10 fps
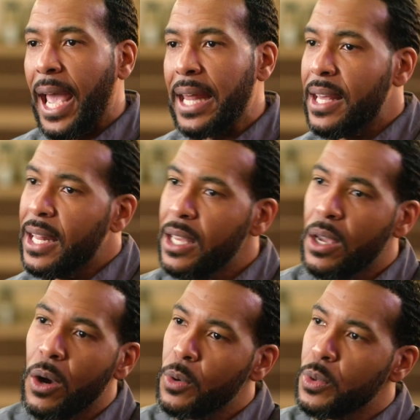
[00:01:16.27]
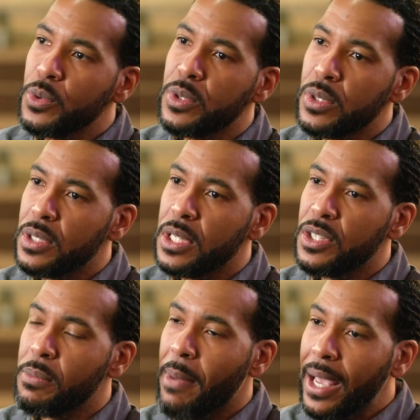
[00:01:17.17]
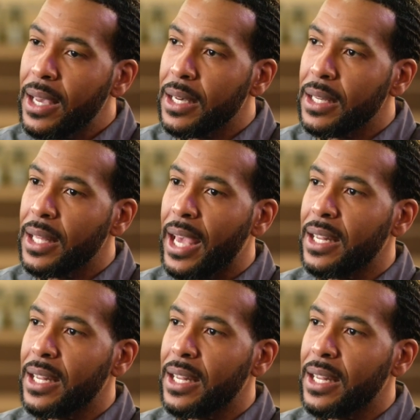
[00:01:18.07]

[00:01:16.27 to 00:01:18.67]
And then he goes to Jamaica